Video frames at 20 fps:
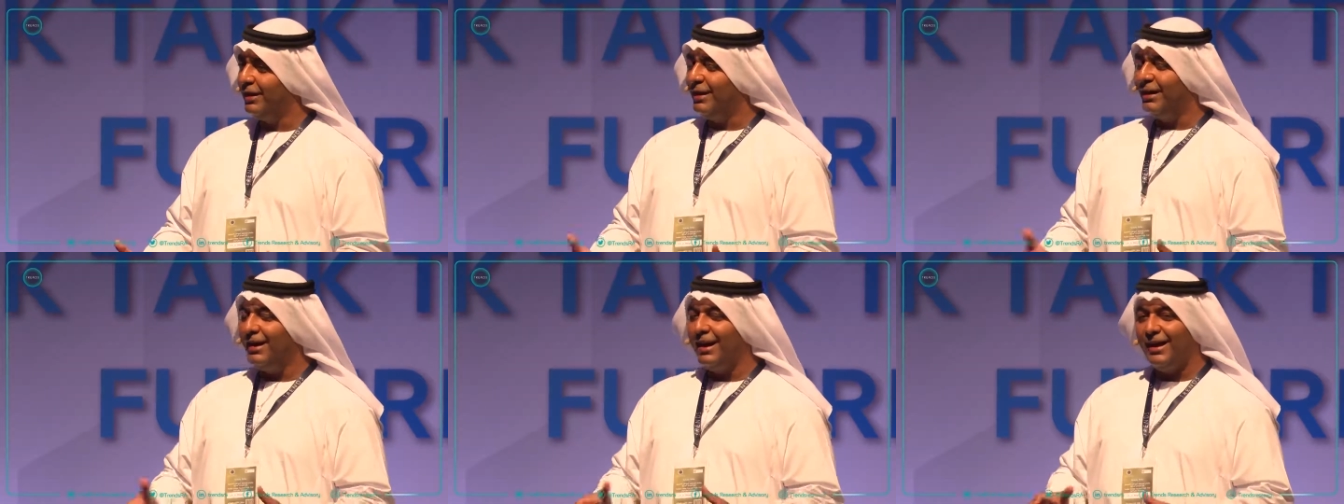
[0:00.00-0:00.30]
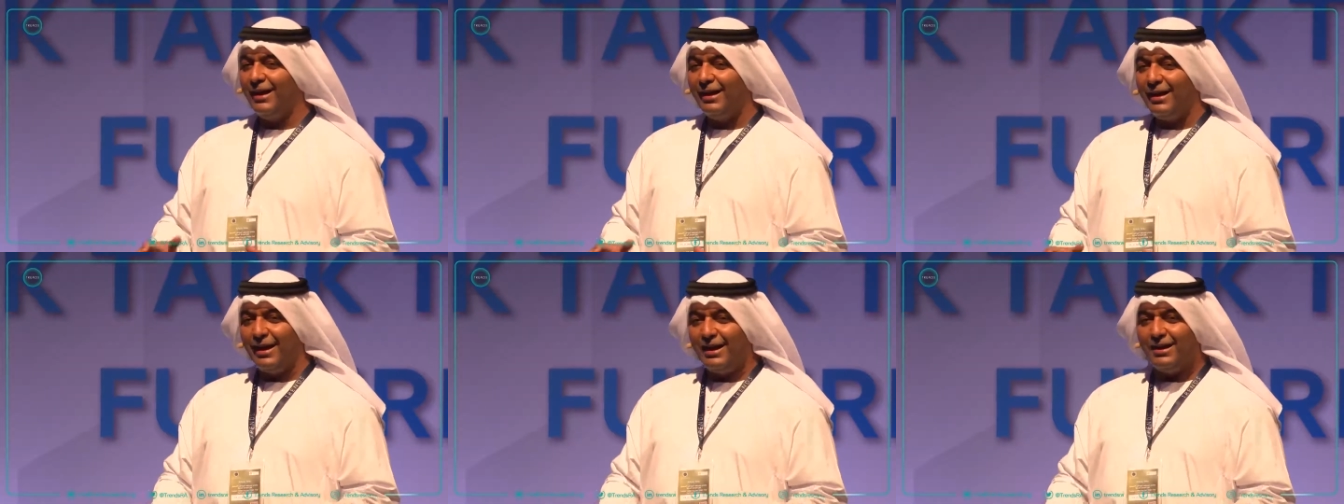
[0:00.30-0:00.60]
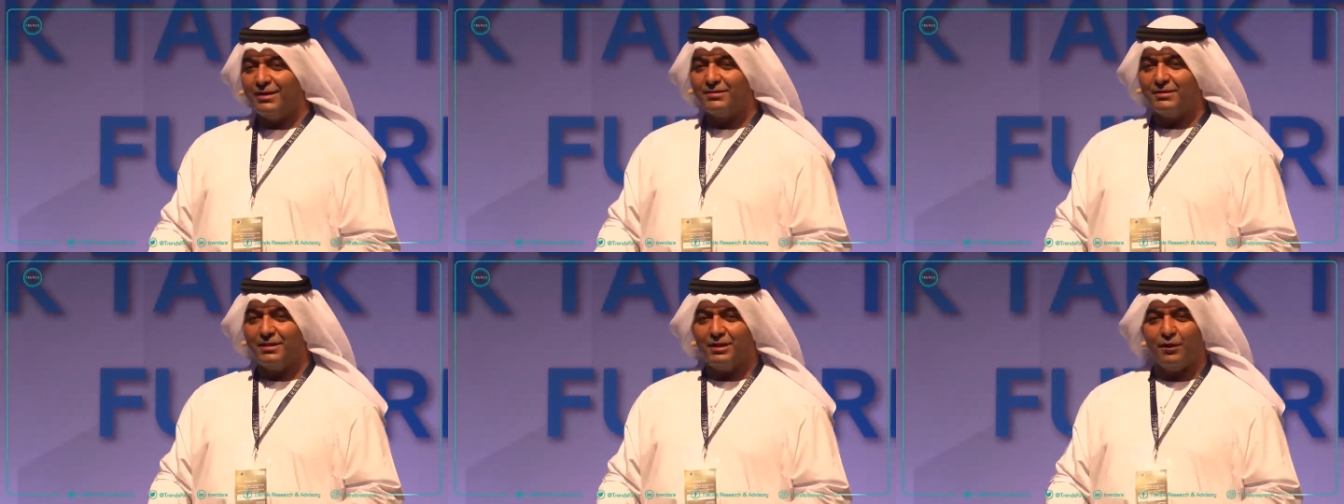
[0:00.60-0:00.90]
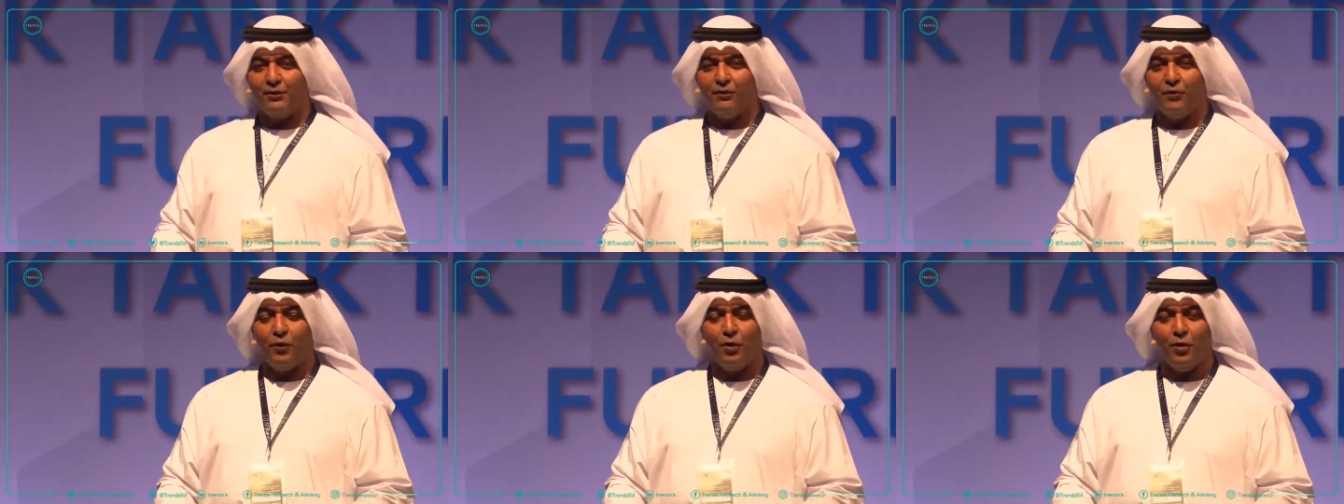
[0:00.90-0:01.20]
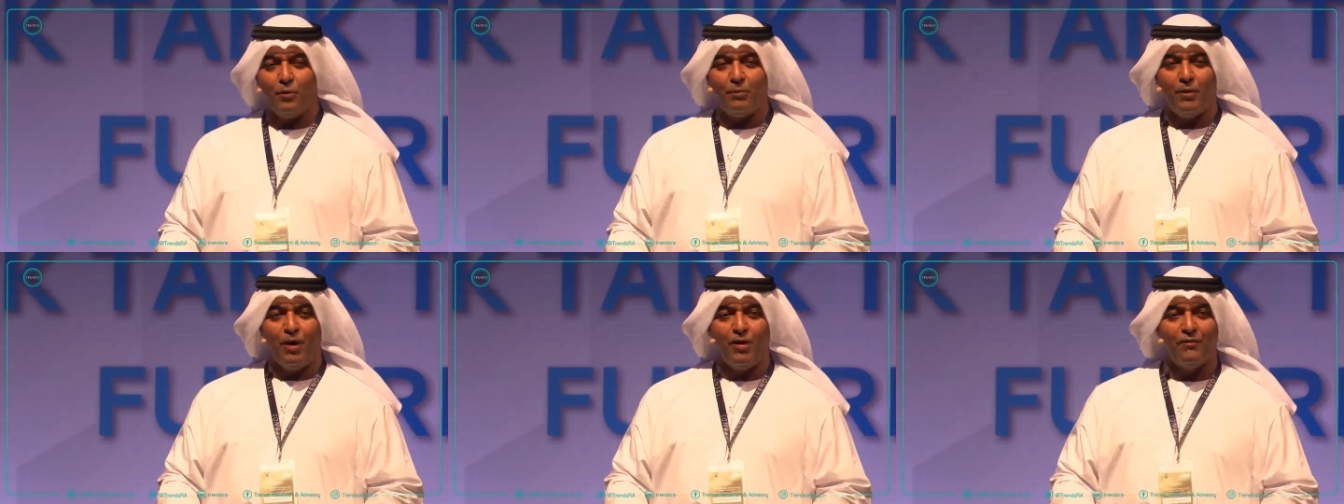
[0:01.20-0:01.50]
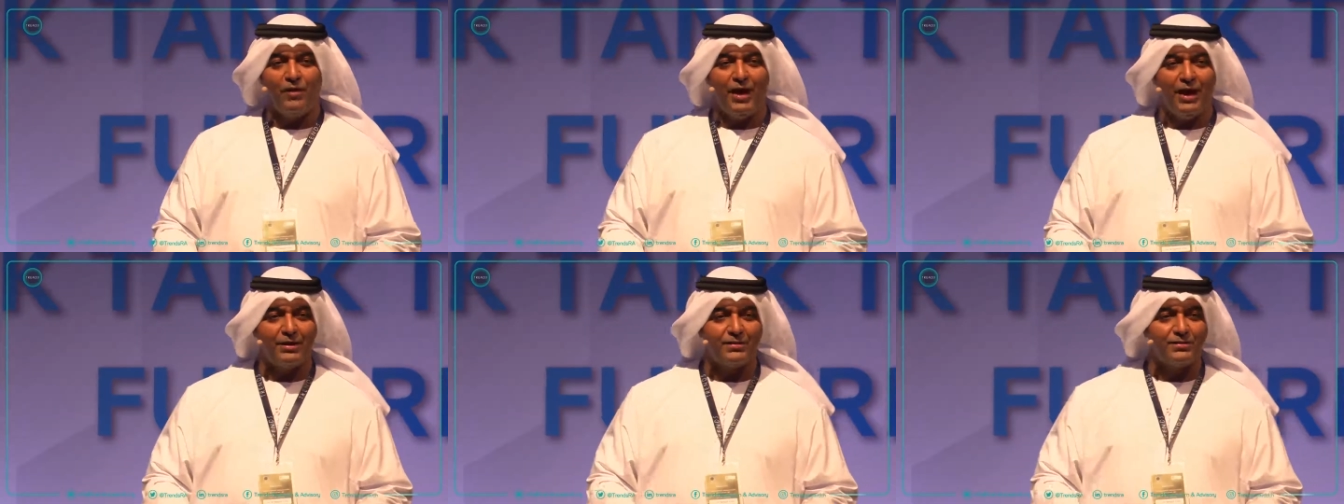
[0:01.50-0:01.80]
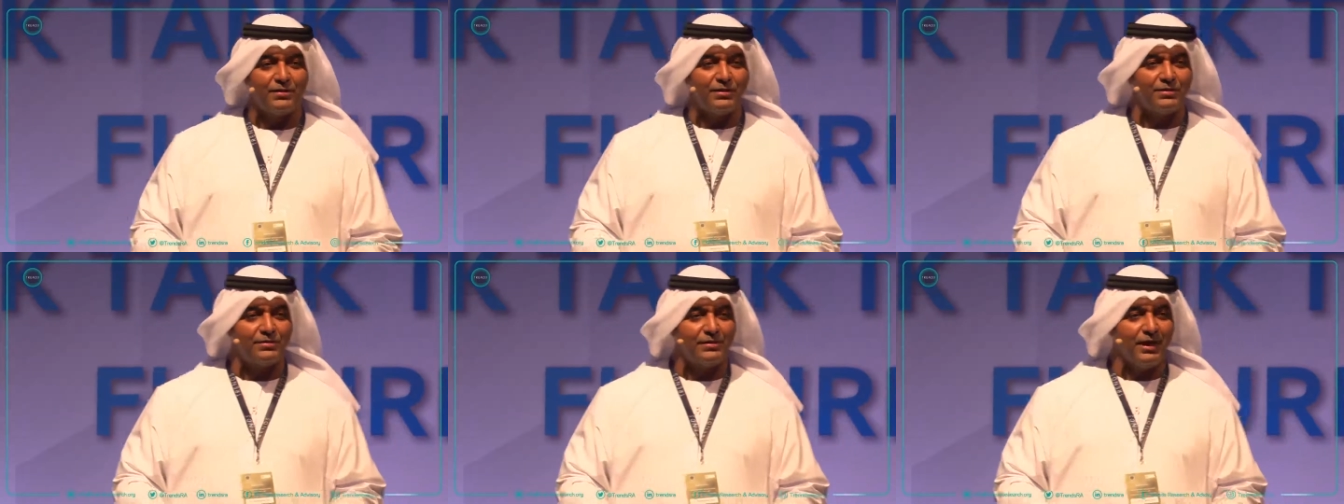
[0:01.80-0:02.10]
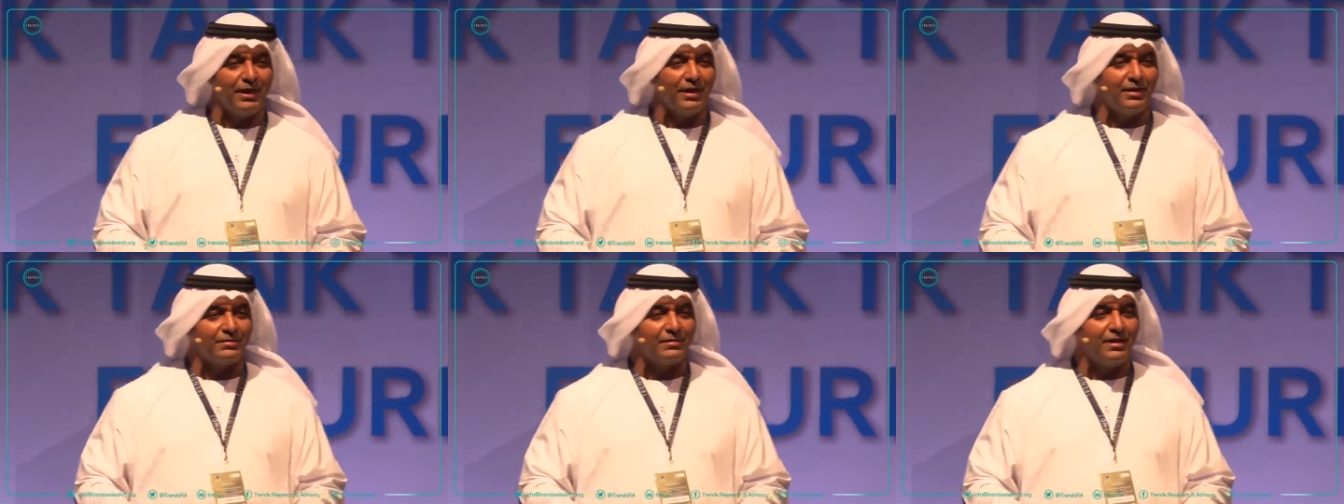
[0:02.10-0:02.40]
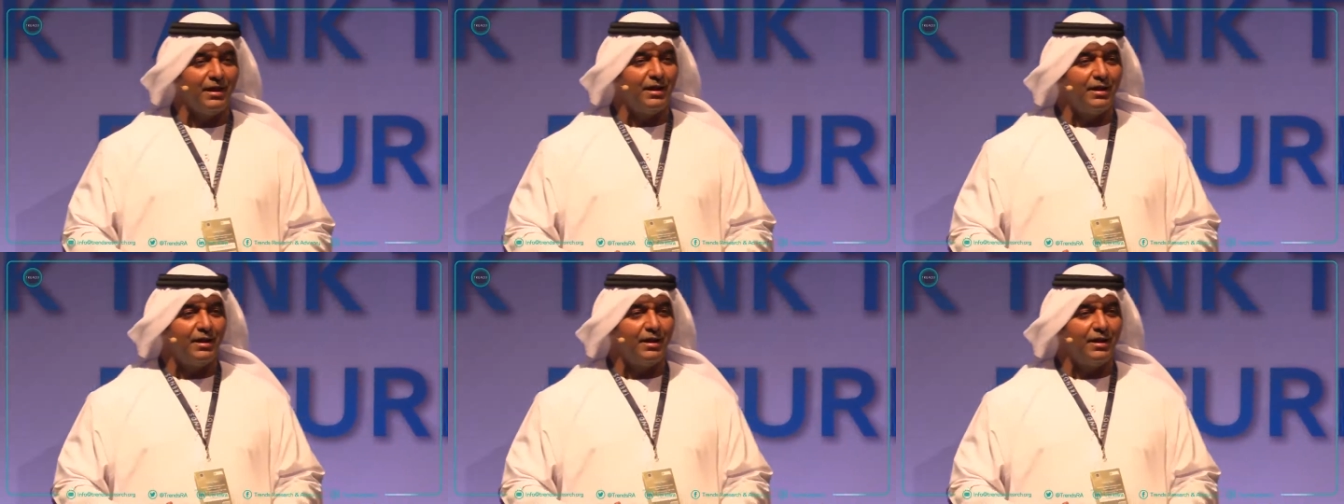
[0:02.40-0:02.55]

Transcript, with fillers: a lazy form of exercise